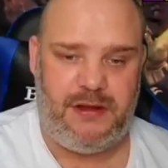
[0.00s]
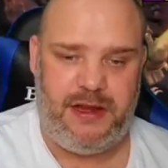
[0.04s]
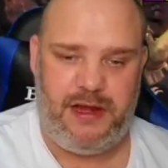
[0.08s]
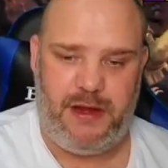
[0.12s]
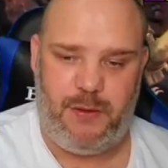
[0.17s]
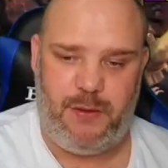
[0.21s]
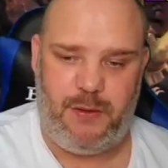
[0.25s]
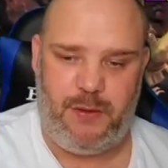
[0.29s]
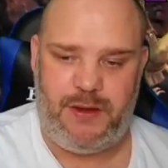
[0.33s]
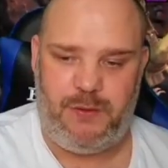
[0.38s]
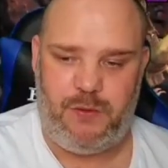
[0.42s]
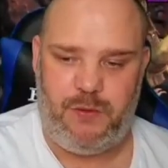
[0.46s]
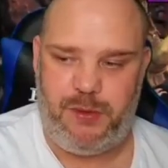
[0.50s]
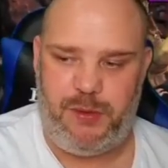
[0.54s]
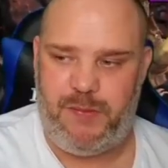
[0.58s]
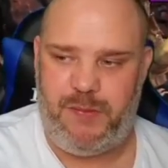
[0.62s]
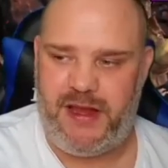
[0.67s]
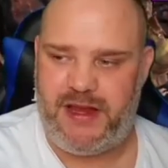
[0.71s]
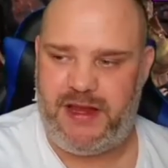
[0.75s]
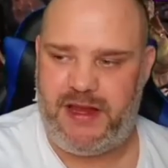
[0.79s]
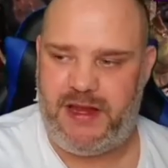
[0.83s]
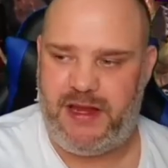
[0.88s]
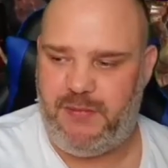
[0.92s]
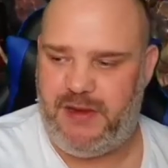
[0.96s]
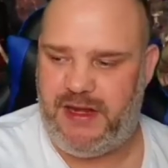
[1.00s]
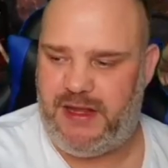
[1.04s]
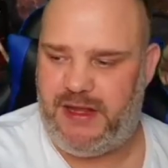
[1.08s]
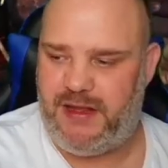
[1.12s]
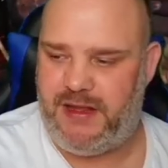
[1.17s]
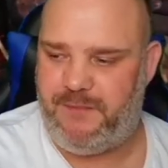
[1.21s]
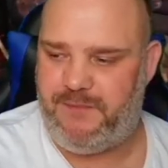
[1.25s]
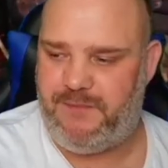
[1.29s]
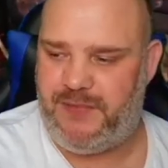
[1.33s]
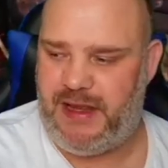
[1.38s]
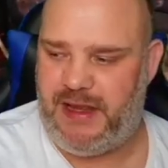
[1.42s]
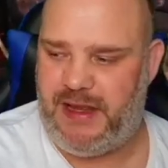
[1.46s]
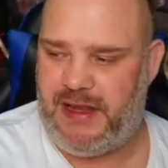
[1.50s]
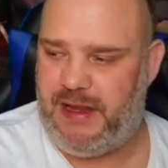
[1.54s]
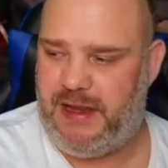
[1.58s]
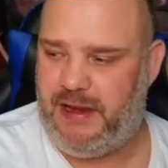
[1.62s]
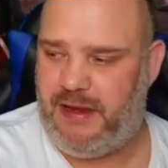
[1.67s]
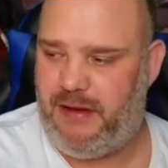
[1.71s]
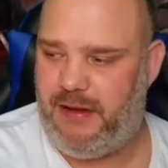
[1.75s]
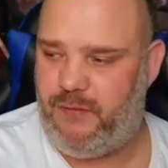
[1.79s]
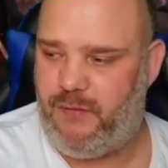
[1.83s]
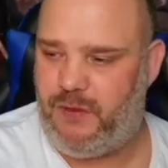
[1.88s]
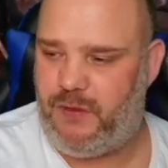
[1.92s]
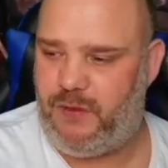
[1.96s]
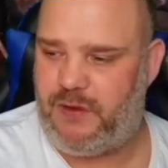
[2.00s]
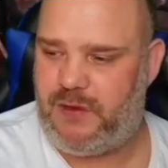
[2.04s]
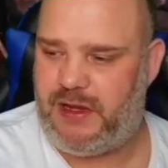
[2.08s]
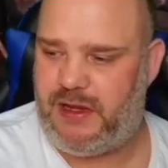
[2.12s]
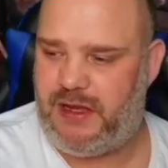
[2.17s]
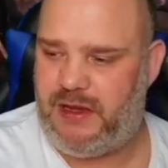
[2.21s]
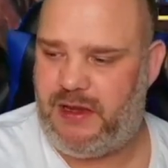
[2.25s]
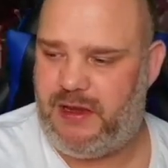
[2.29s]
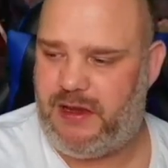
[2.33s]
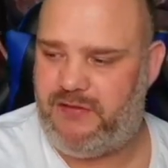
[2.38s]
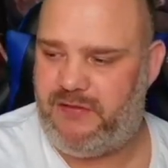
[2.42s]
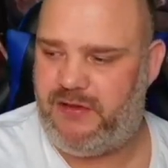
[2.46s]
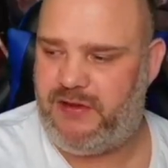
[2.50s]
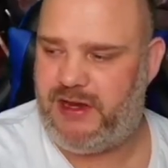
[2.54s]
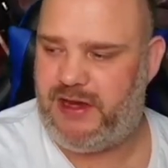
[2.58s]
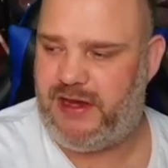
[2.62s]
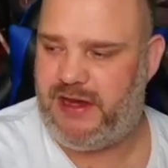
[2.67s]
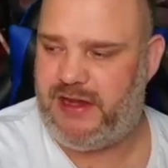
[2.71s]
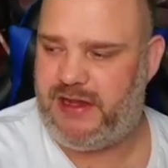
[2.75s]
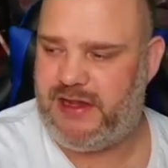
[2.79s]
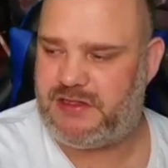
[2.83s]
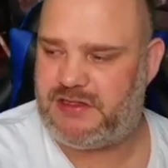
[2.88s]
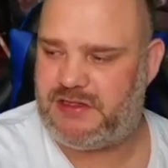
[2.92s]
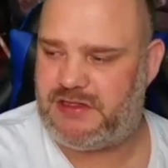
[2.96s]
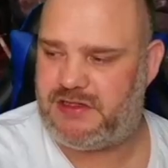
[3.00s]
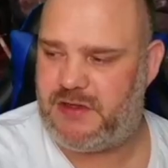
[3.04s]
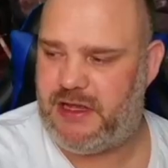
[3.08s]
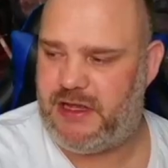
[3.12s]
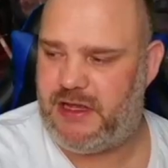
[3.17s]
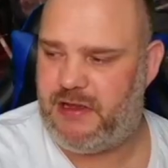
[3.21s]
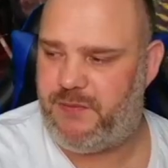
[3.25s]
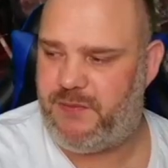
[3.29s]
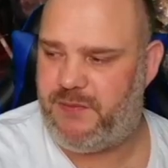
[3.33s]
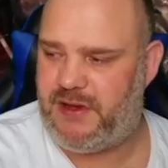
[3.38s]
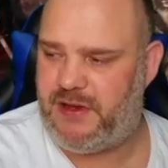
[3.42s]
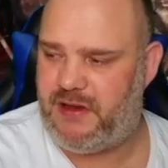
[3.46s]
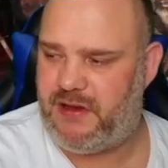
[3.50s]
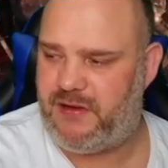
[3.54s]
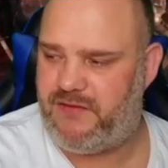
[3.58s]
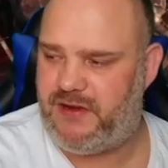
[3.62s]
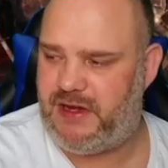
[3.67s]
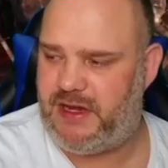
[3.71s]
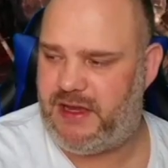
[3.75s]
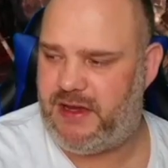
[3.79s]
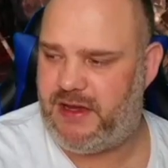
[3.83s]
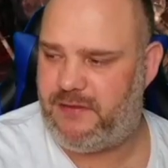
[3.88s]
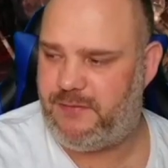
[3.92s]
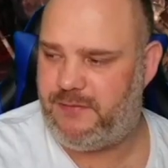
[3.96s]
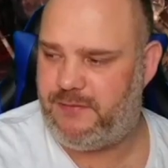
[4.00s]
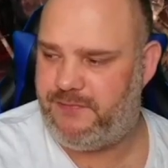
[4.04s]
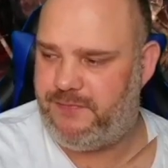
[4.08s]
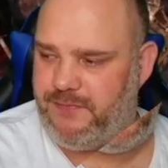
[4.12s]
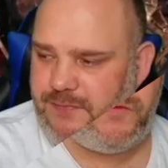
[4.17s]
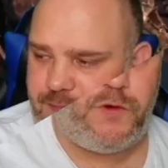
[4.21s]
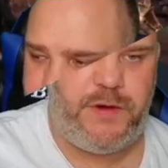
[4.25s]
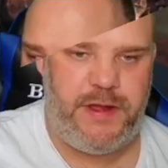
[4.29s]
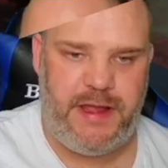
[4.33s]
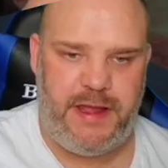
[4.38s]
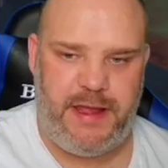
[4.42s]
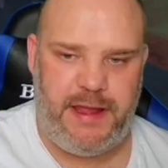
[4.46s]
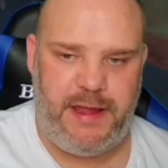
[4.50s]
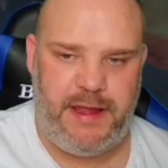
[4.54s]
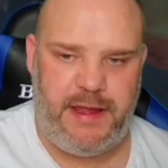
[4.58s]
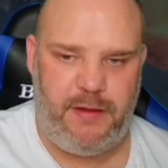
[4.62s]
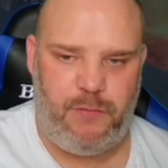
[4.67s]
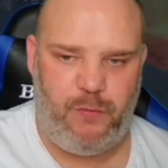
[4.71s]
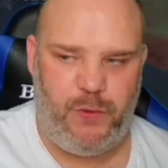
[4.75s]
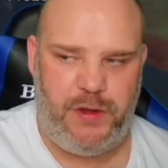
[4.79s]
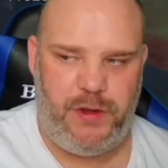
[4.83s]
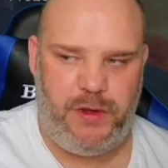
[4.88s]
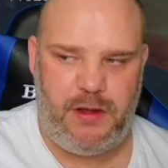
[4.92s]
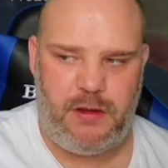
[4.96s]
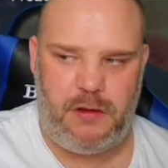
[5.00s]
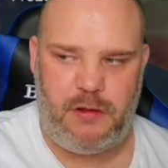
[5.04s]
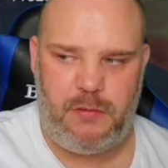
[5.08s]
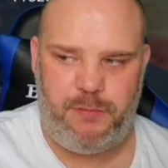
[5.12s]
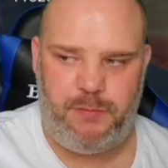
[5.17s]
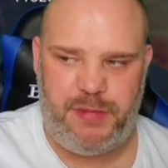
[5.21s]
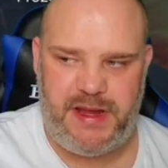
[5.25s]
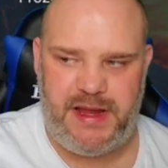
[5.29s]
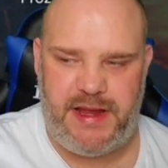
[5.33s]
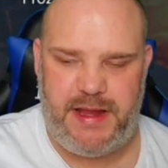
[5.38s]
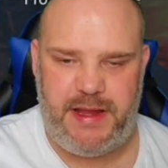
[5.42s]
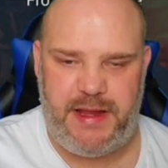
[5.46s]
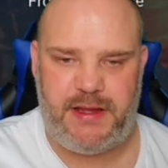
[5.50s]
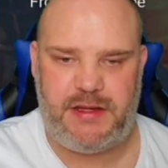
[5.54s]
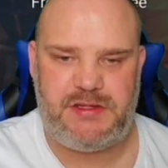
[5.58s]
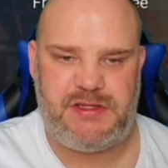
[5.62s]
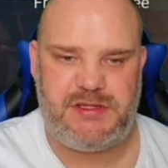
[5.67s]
Anyway, we'll be back in a minute, and we'll cover the next part of the video. Right, and we are back.